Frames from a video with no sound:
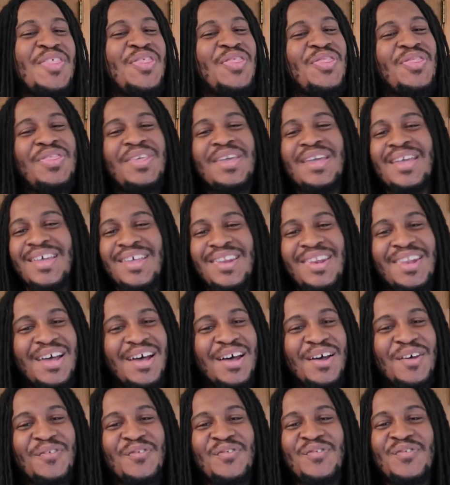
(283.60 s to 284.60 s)
thick
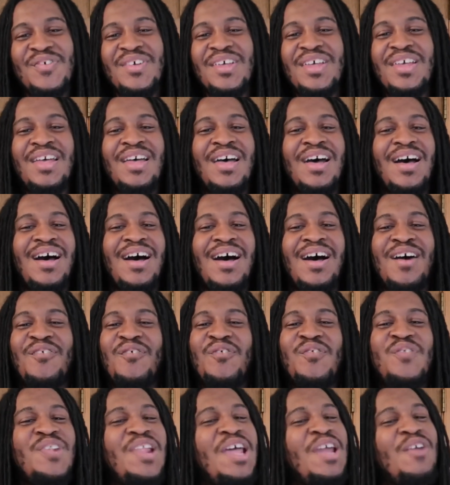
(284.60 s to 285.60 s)
enough, uh,
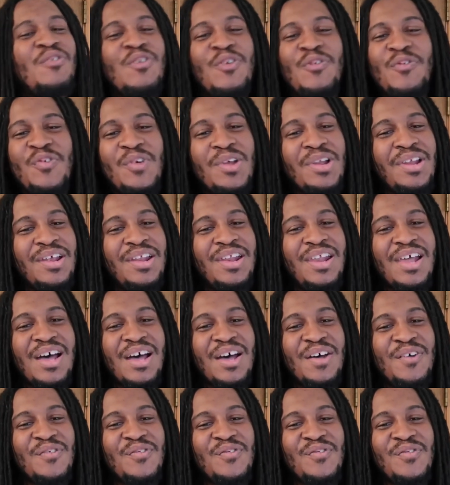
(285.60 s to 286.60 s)
flavorful
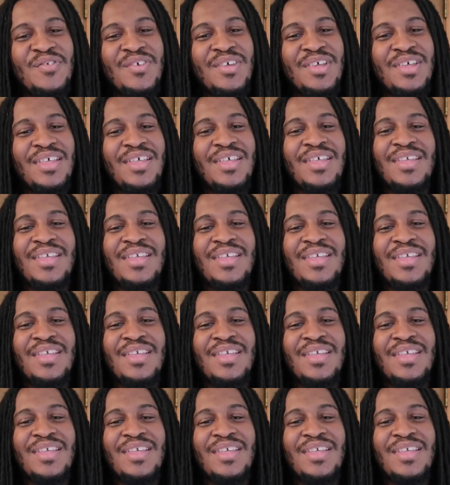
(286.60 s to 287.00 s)
enough, mm.